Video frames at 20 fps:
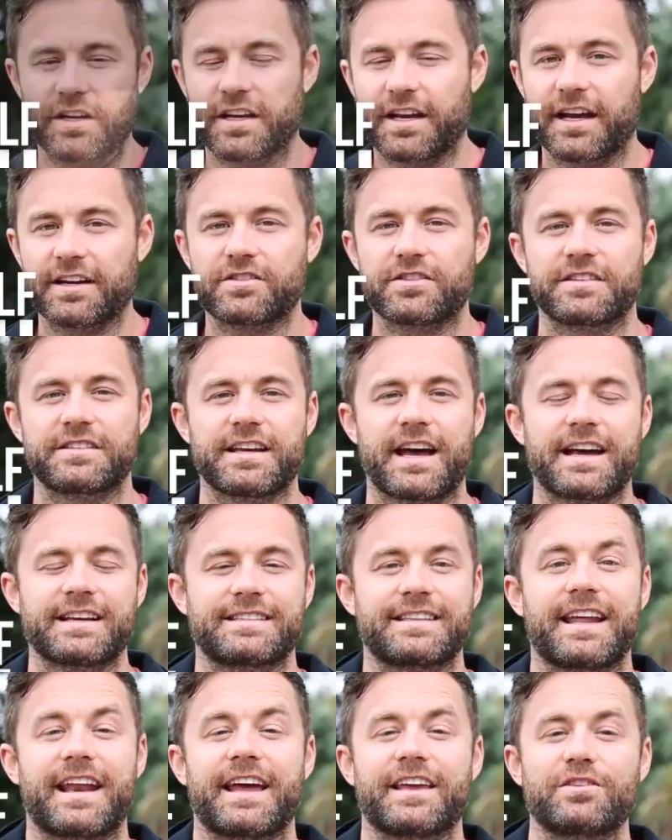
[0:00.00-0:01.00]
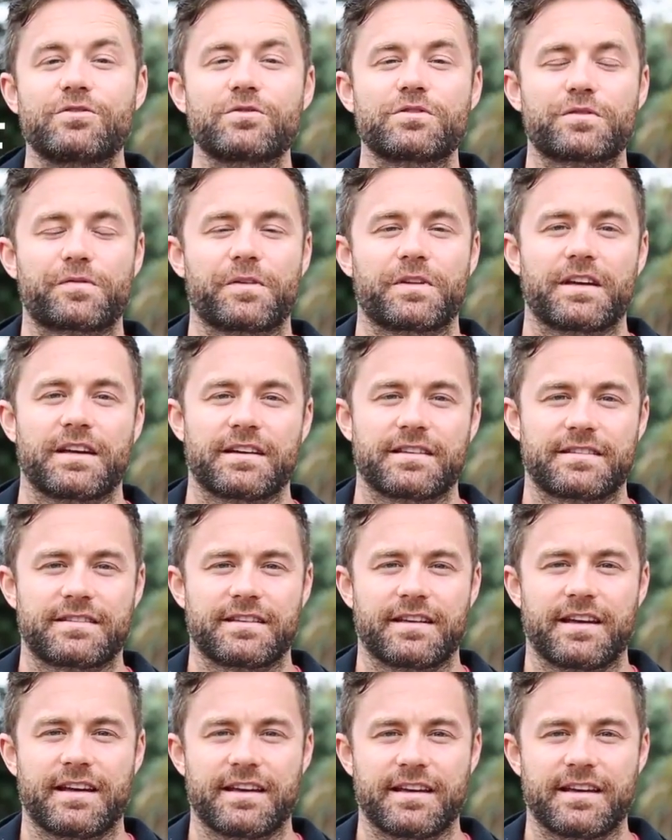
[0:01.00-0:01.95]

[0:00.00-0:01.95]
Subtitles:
good exercise that I use for this